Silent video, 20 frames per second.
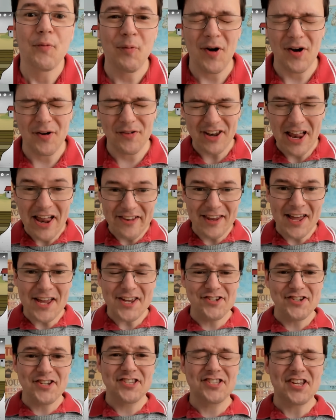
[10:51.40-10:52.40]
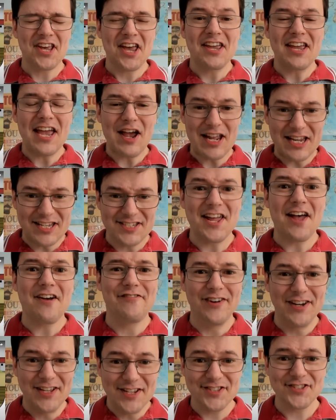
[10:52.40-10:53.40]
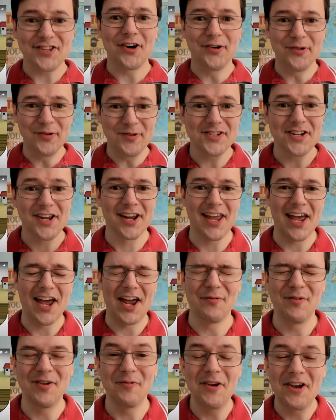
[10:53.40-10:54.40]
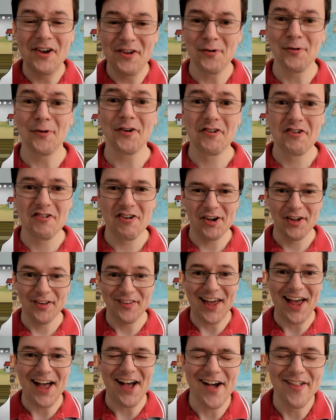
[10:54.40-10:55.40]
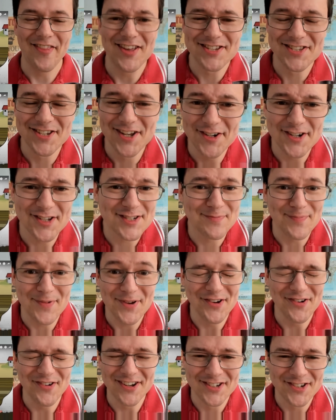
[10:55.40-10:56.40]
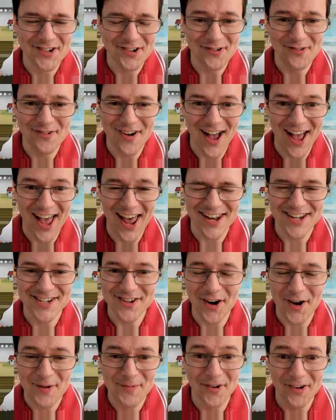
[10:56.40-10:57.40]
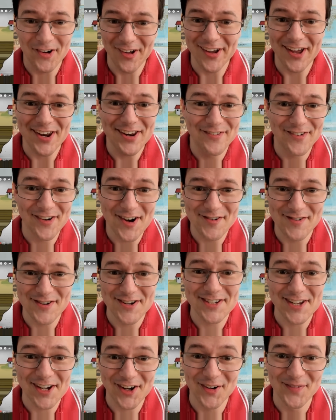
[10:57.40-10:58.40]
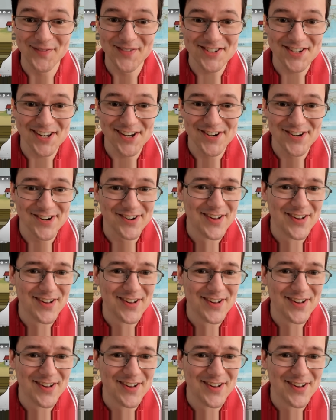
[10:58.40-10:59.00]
Well, let's just say it's definitely salt. Okay, we can all agree on that, and there's no dispute at all. And I'm not going any further into that conversation.